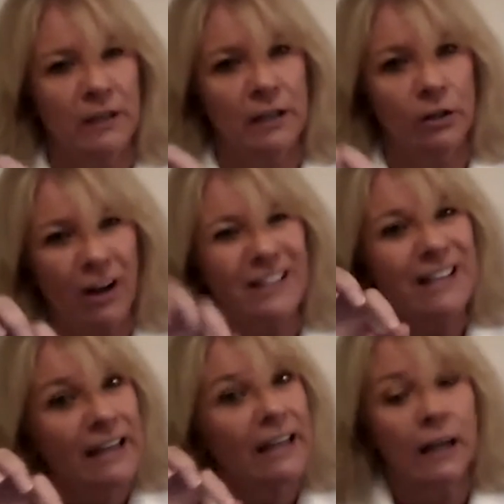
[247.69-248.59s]
meaning you're not
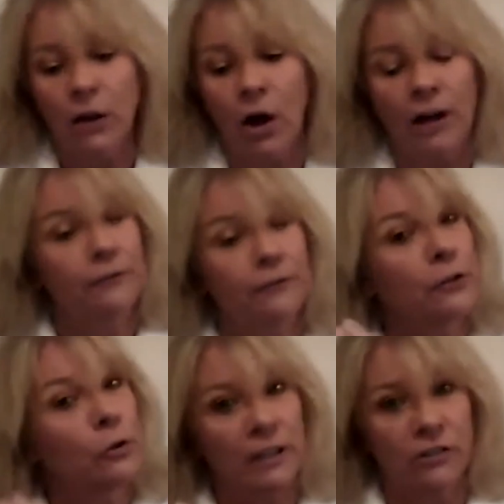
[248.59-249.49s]
taking a lot of
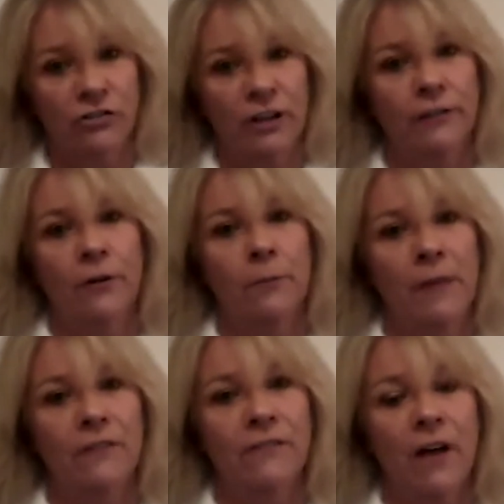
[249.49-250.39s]
fluid each night from
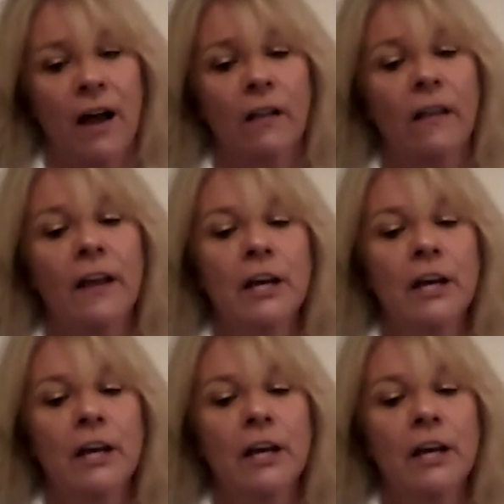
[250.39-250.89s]
that vial.